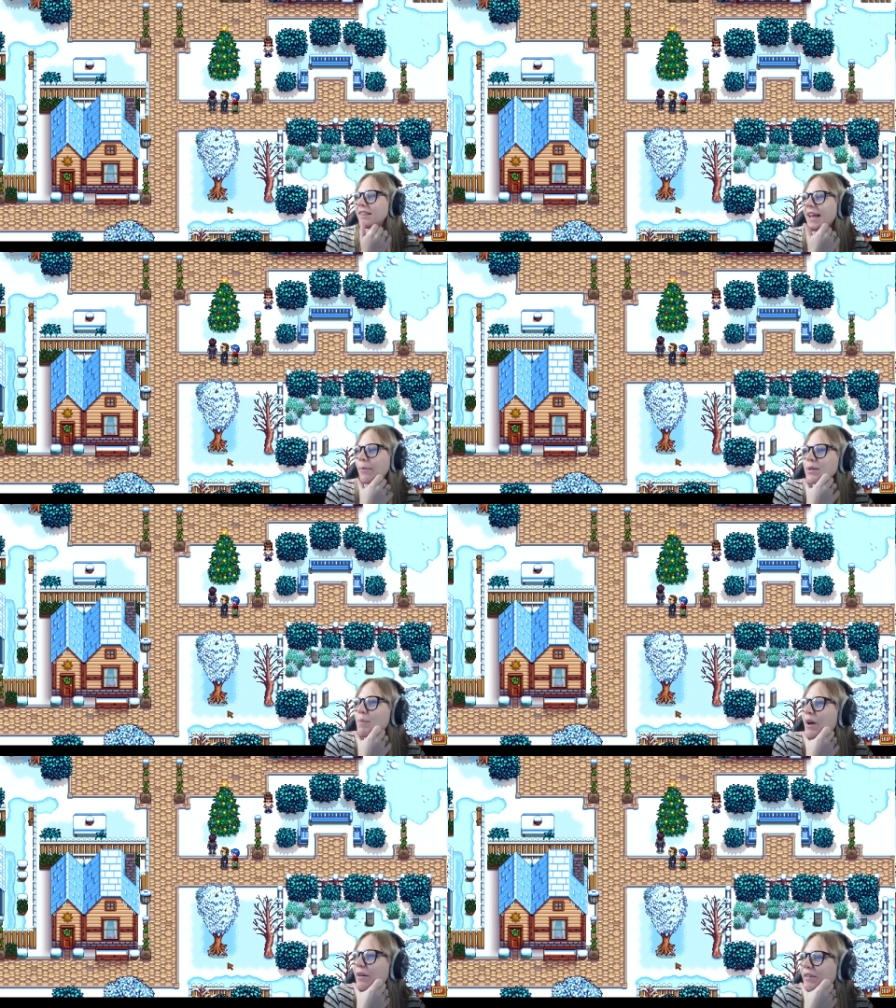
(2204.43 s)
That was
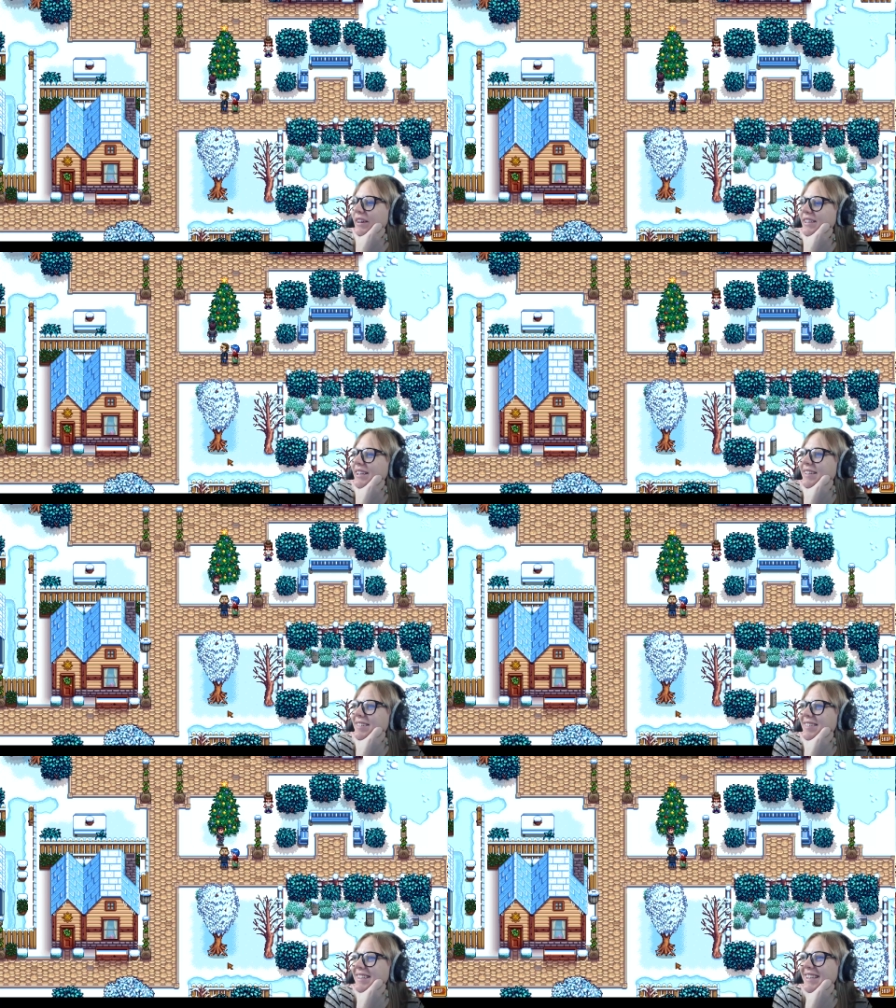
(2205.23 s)
perfect.
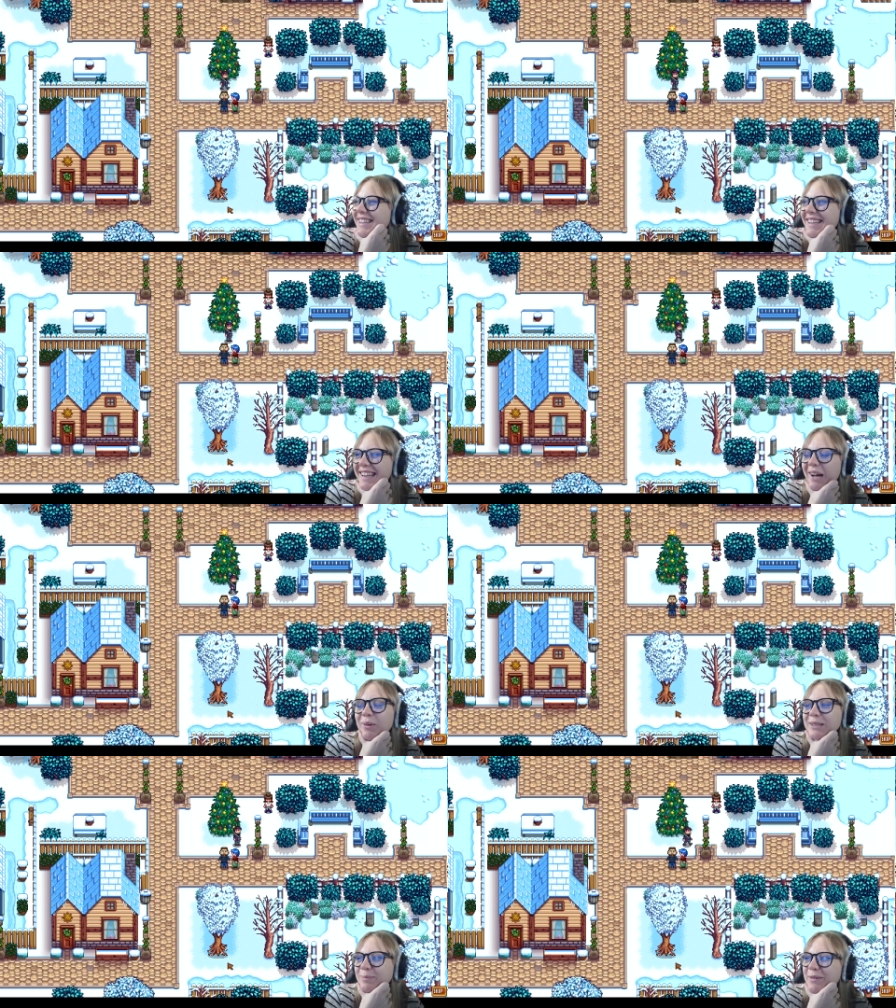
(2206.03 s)
That
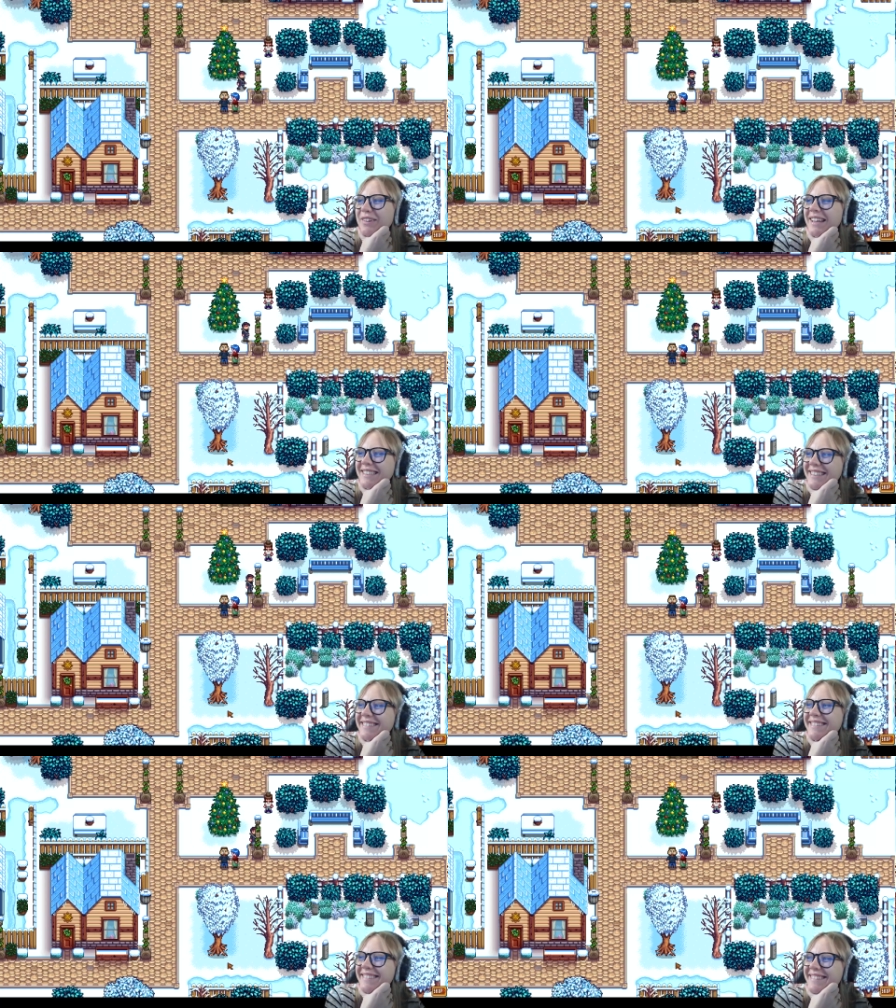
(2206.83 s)
was perfection.